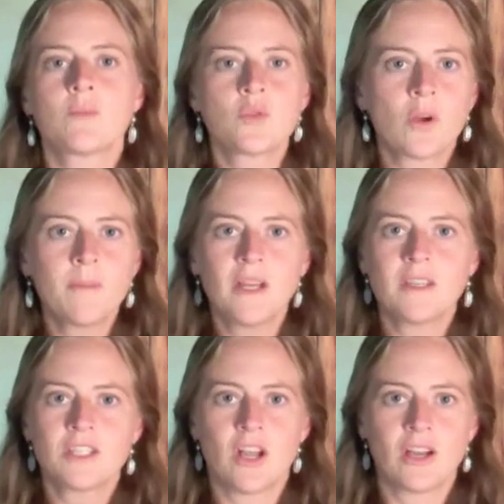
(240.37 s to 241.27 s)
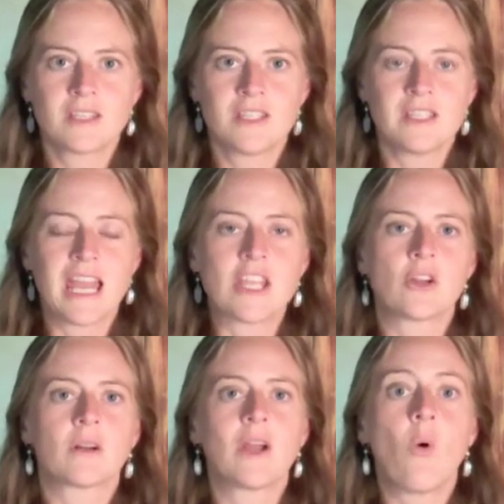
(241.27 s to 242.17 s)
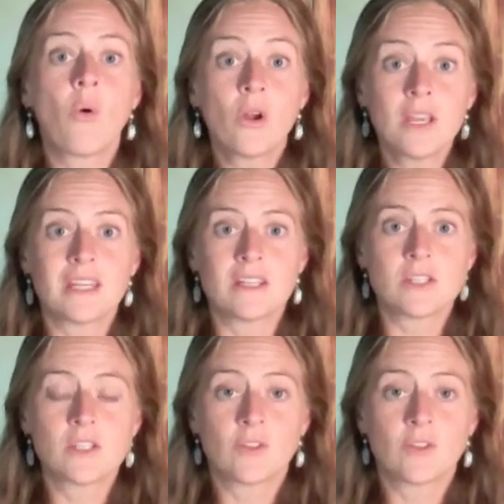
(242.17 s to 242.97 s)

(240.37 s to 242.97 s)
absorbing all these toxins, and your organs,